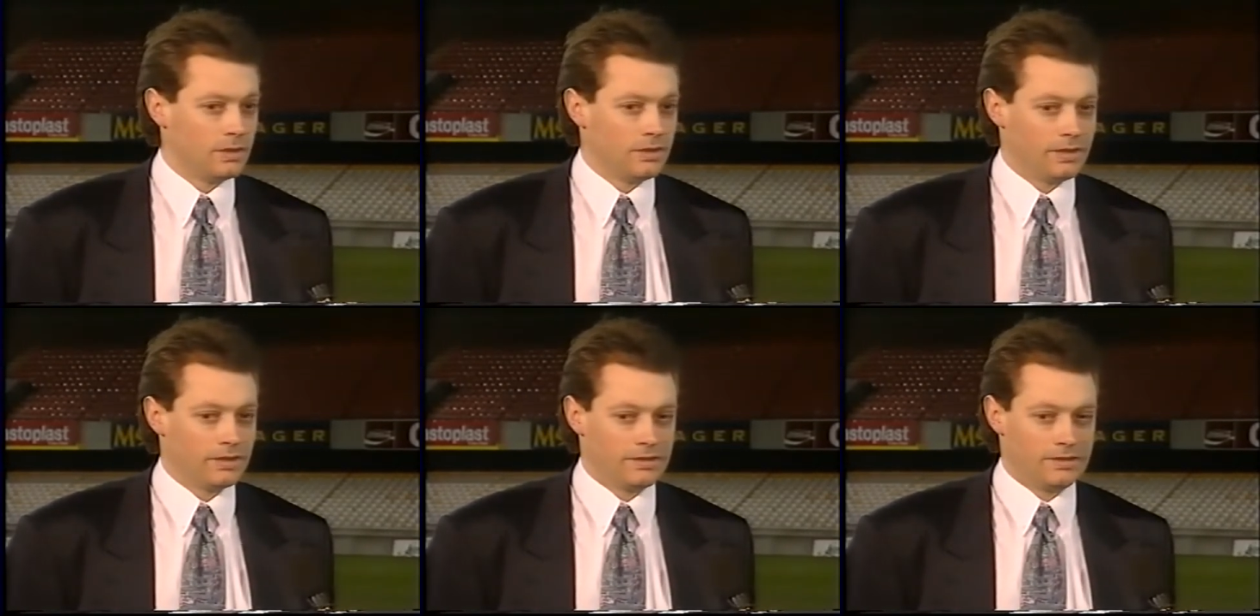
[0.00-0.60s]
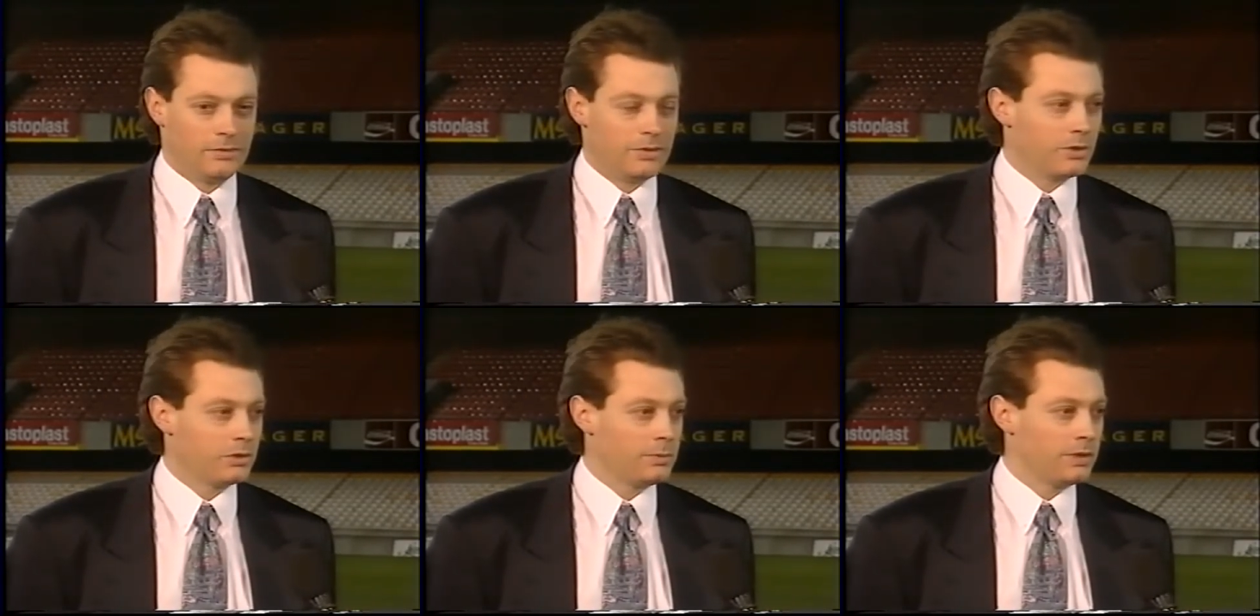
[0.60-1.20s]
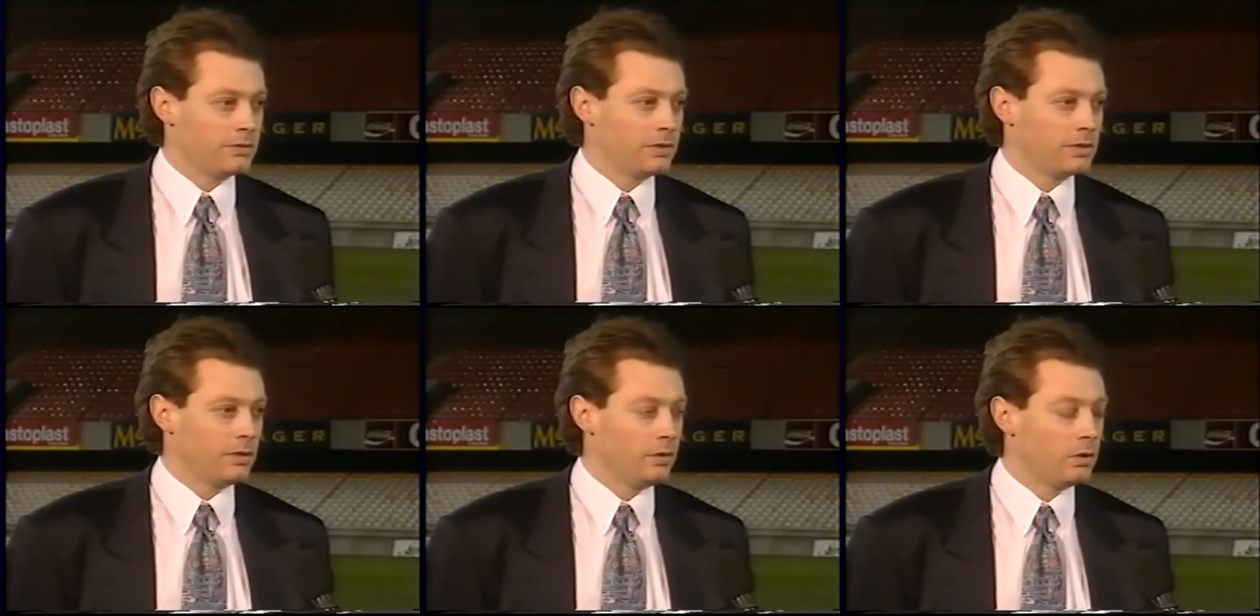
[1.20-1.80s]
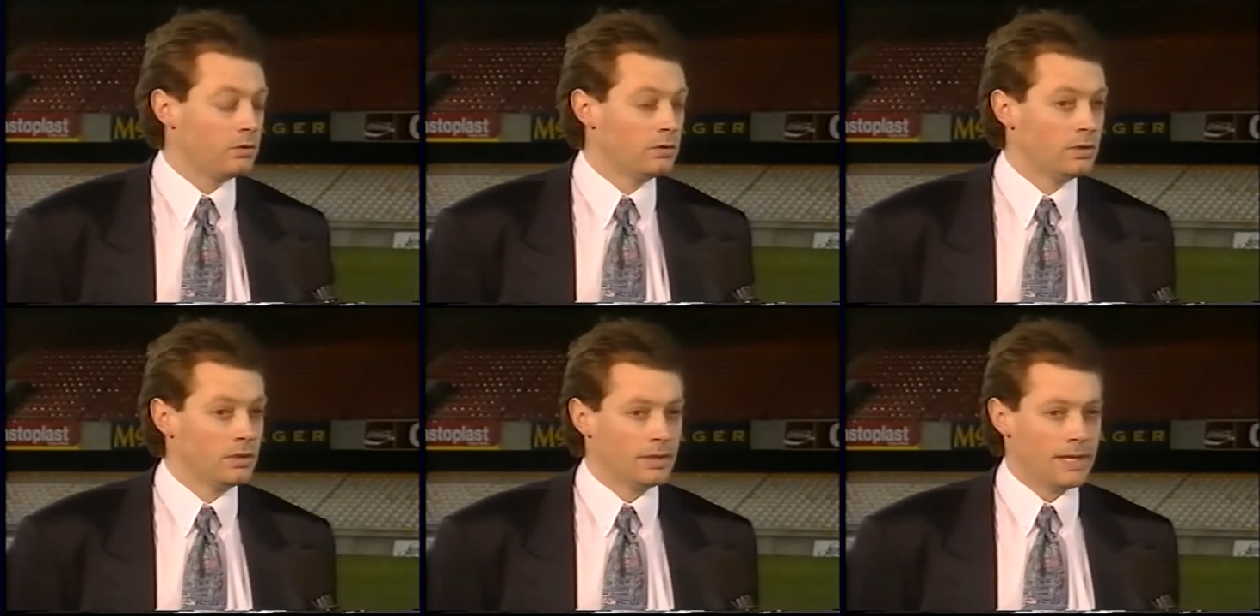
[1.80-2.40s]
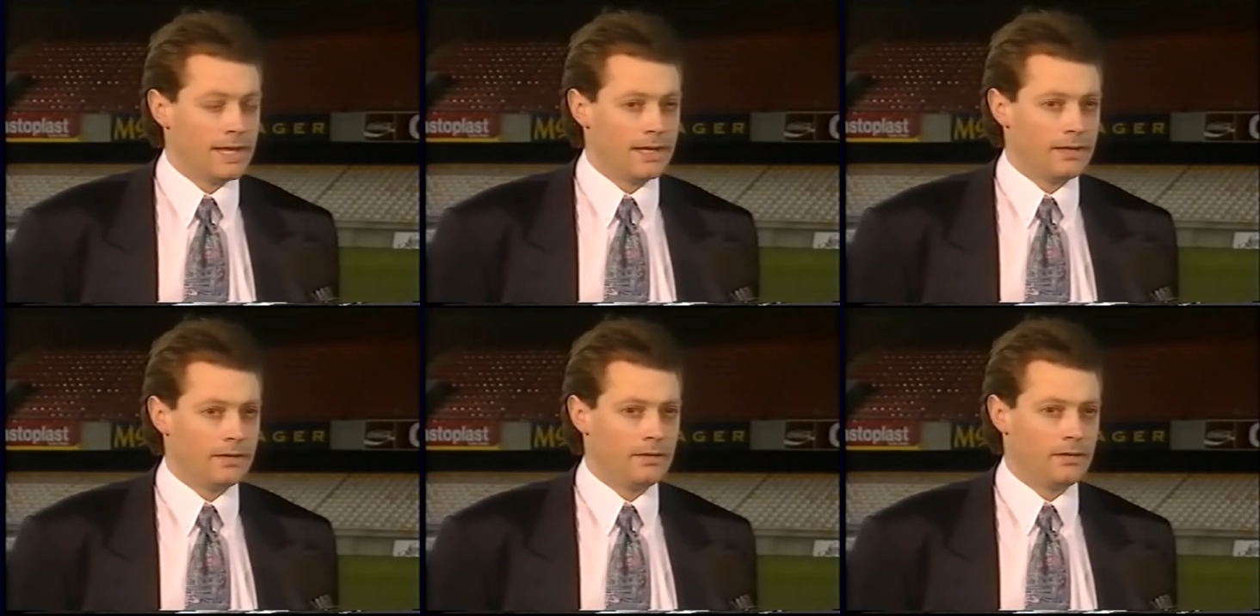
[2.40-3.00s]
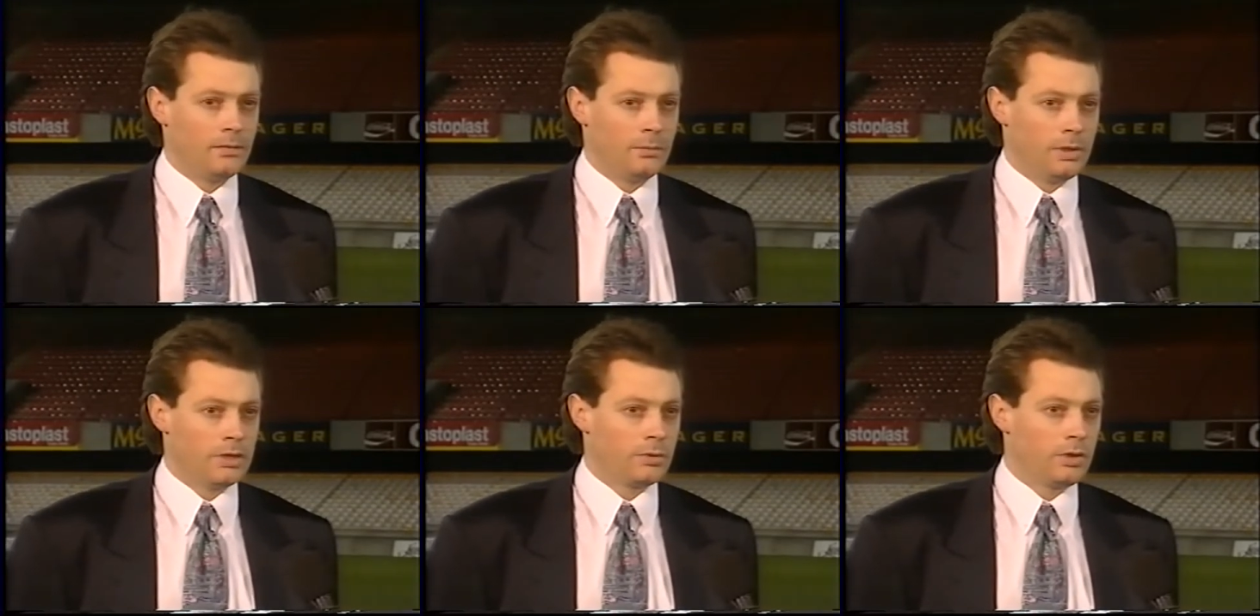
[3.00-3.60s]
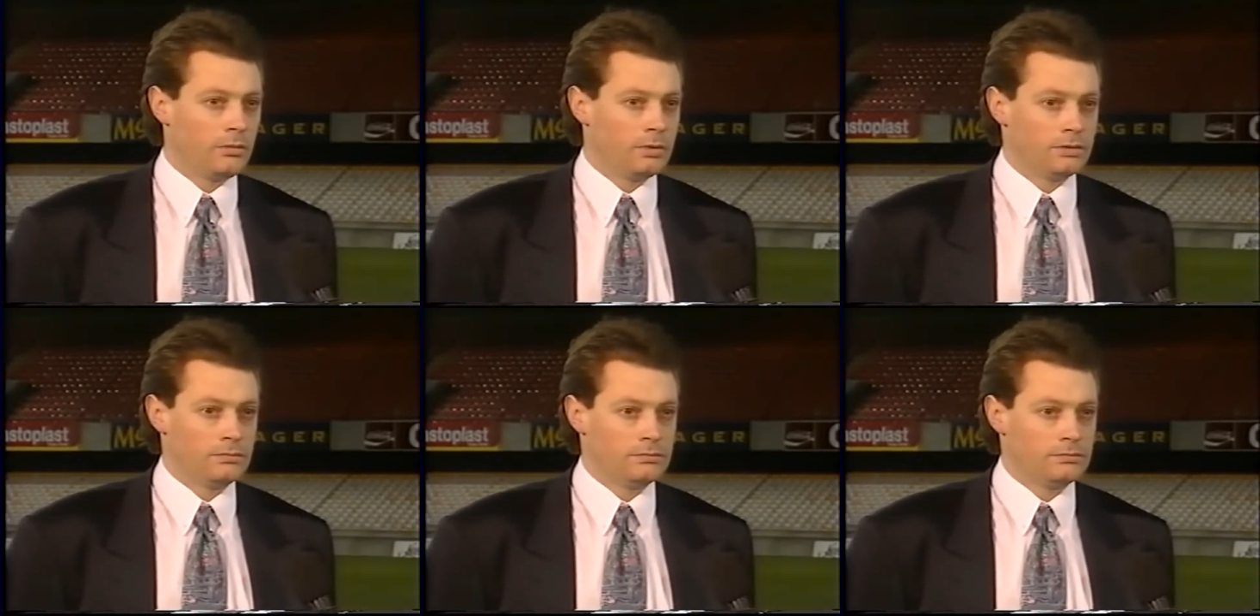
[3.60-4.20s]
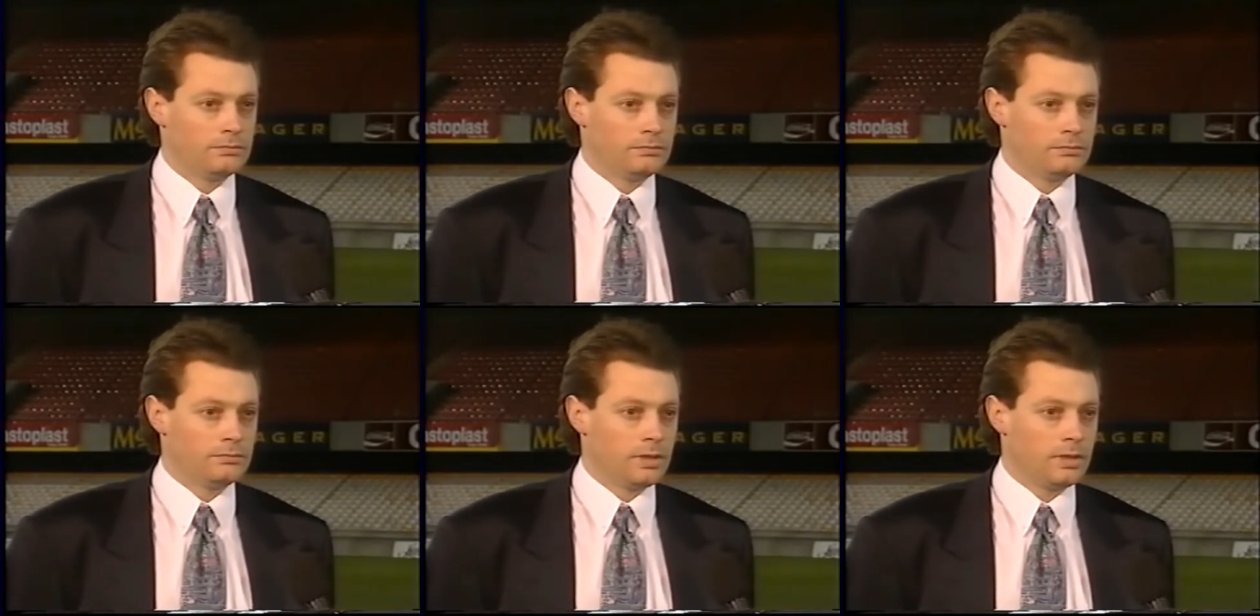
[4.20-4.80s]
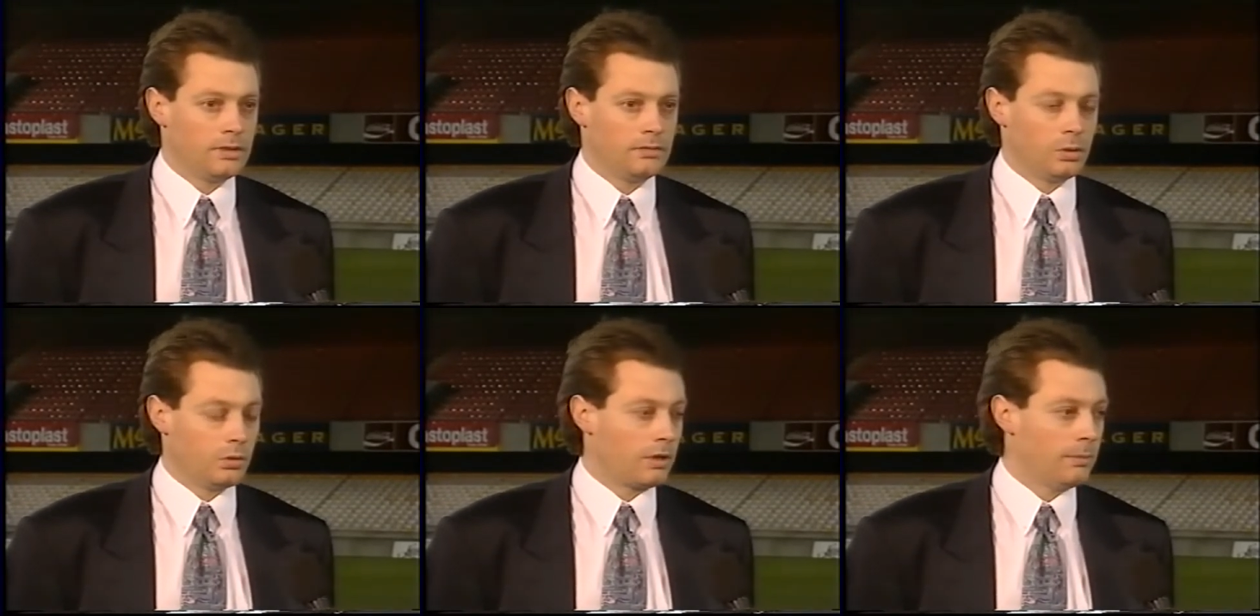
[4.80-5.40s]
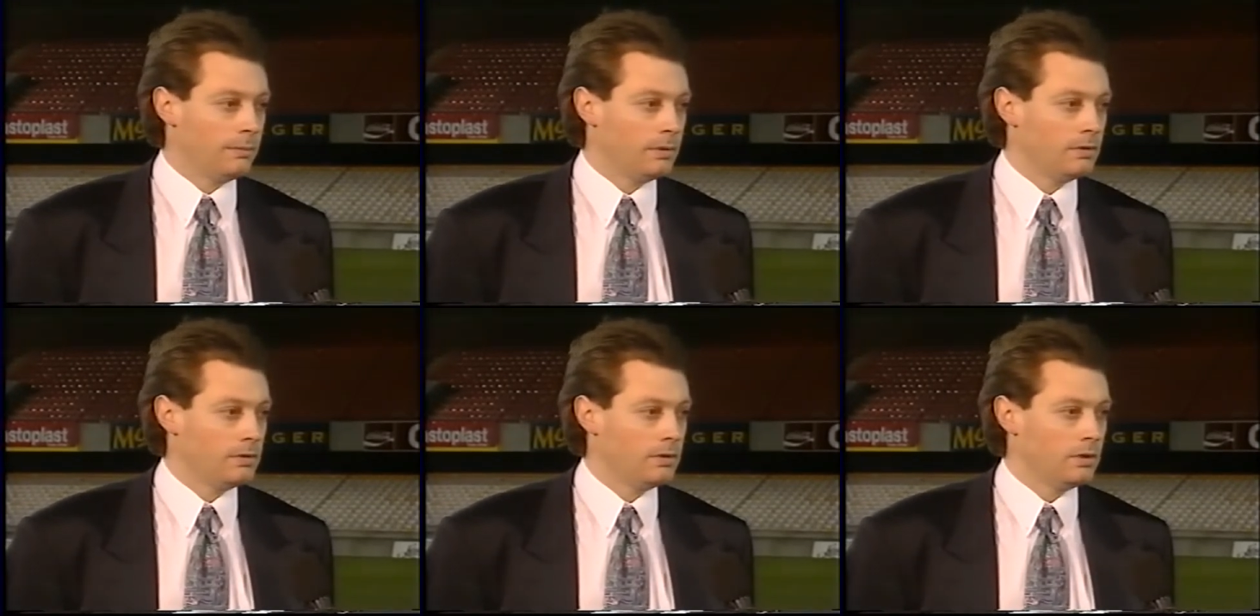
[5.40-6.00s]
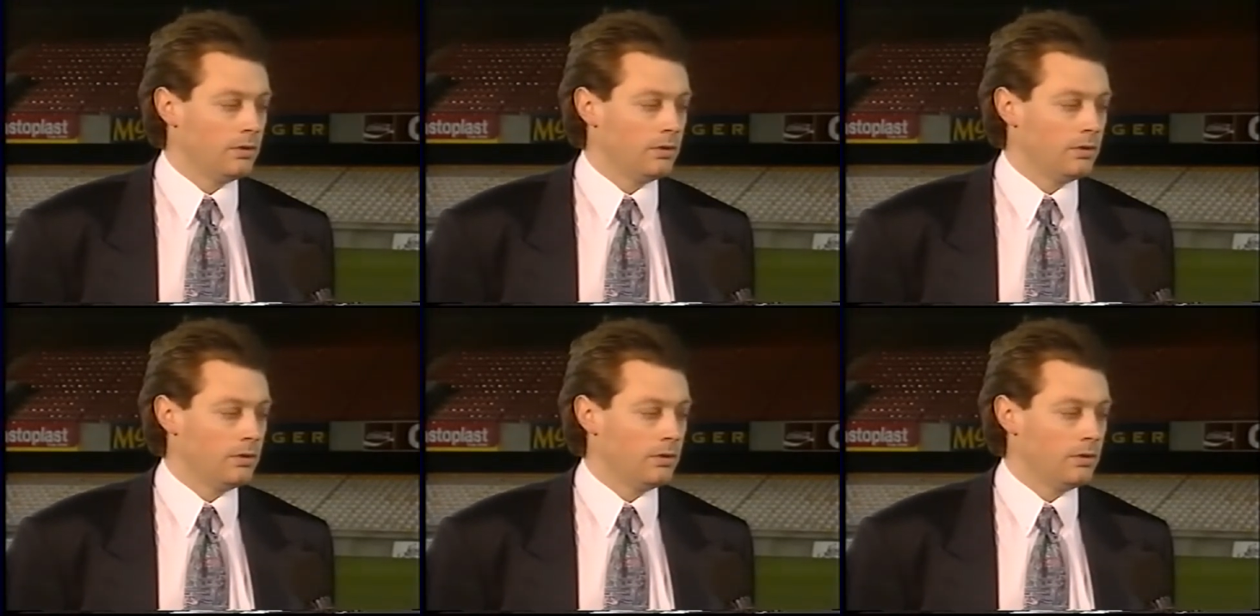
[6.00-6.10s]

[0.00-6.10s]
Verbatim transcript: Well, I think it's the result speaks for itself alone. Uh, the players went out with uh, total commitment.